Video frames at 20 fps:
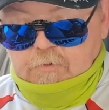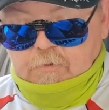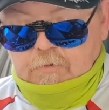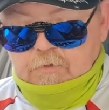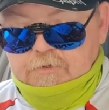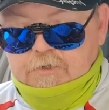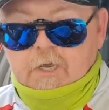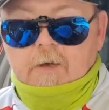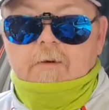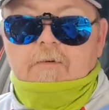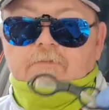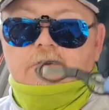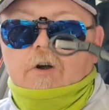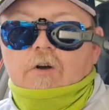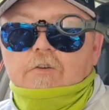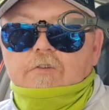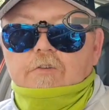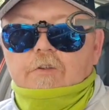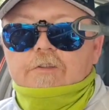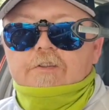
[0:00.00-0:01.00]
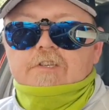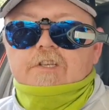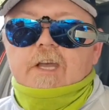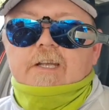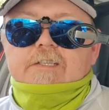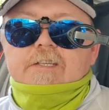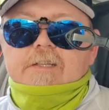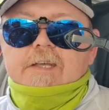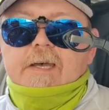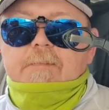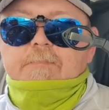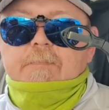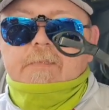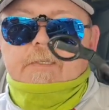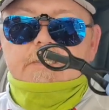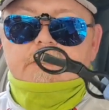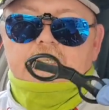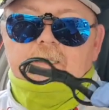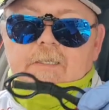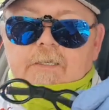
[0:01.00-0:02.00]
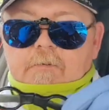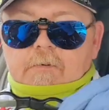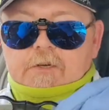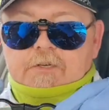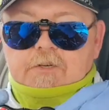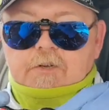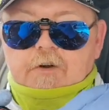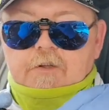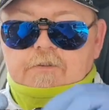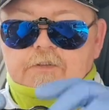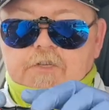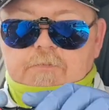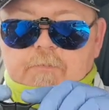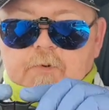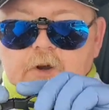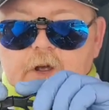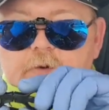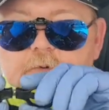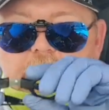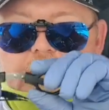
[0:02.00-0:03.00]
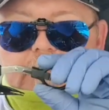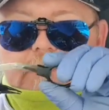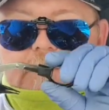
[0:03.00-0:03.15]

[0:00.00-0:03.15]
also I've got another set of them, which are the Spro.